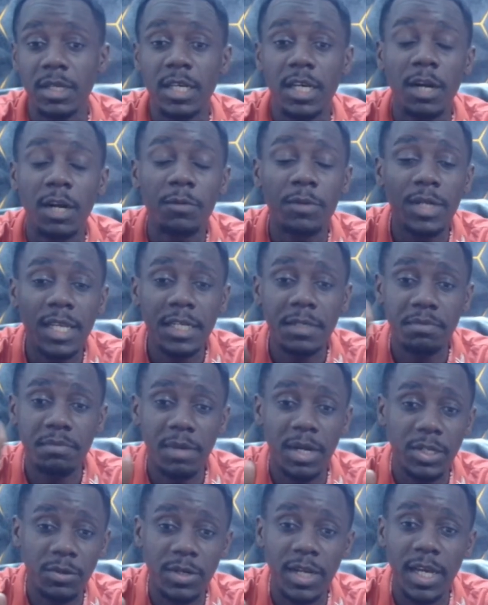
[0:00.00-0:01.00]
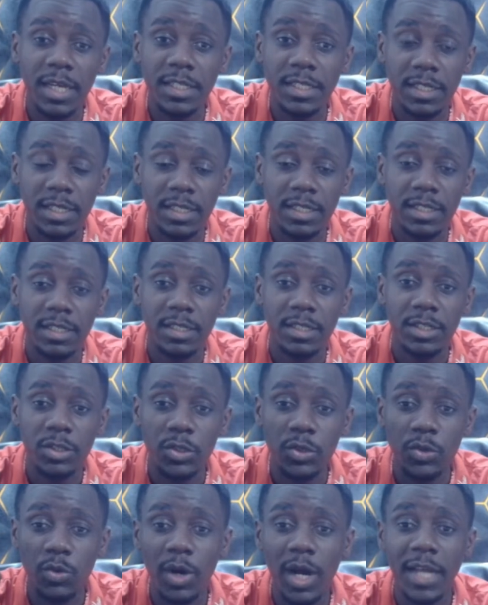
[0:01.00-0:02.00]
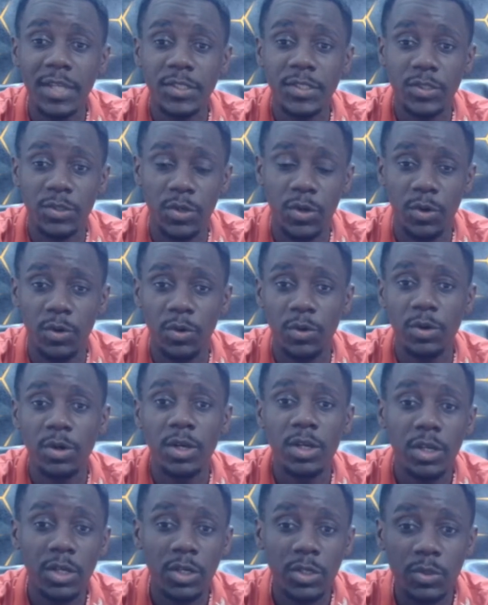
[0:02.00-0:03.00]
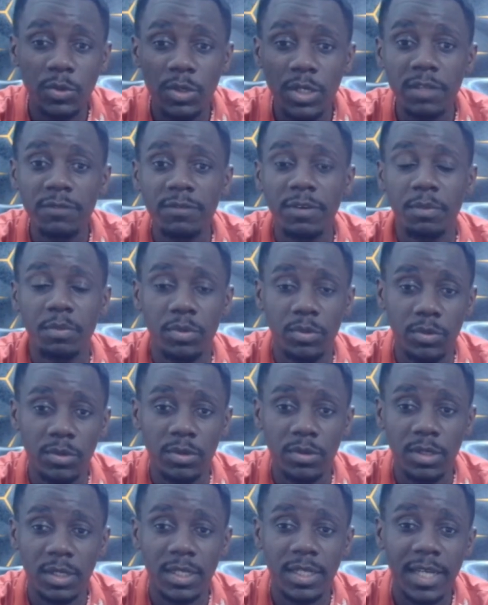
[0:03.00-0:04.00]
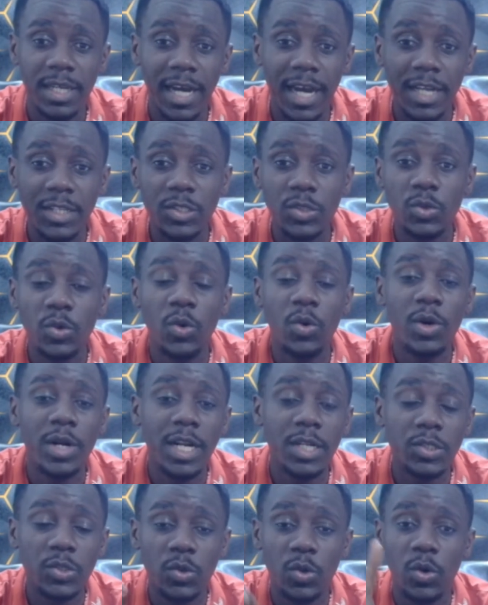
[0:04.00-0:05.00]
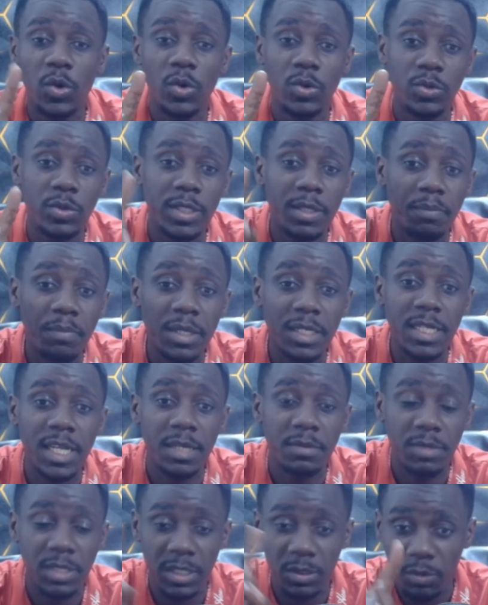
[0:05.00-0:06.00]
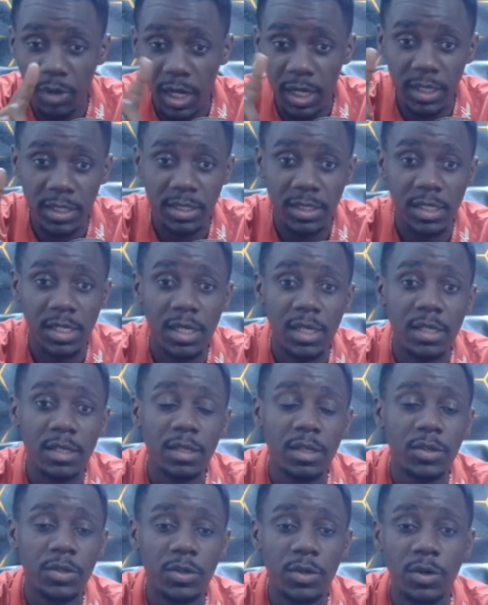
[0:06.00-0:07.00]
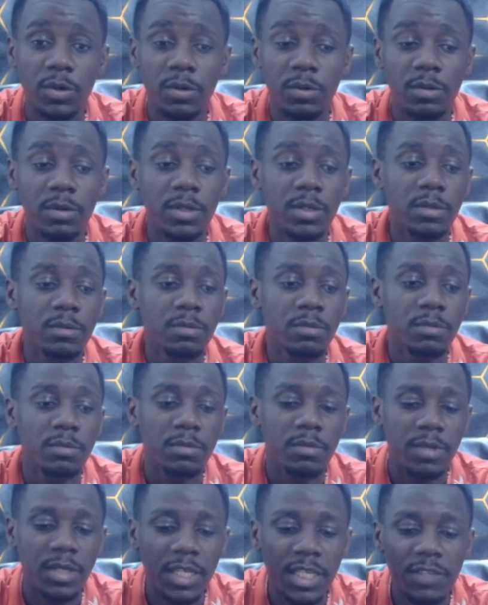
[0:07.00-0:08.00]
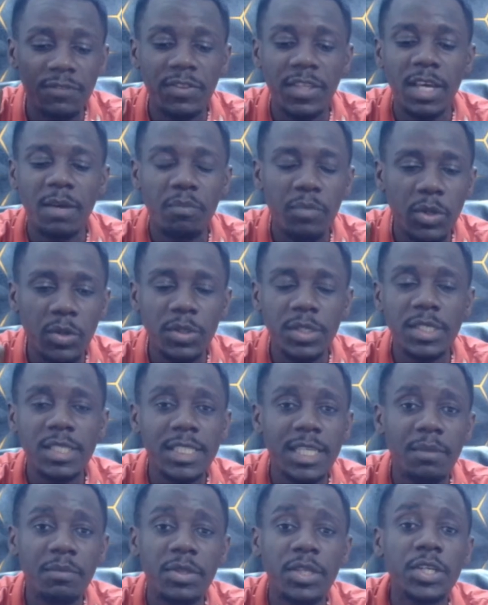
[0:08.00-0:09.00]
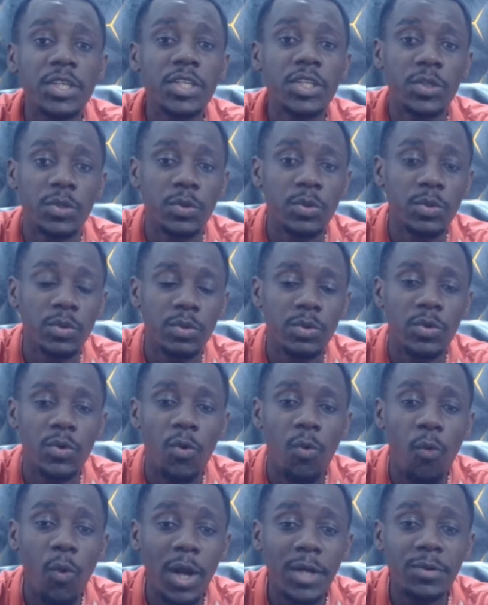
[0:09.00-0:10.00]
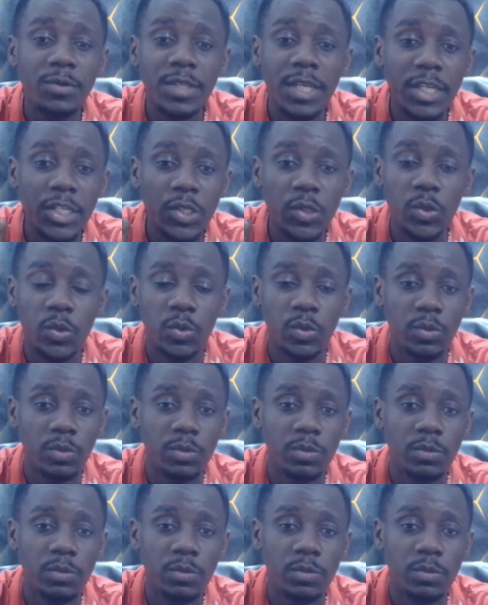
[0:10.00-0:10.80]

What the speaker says: Relate Man United to Arsenal, to Liverpool, and so on, to the big teams in the world. You know, if they are building something new, what do?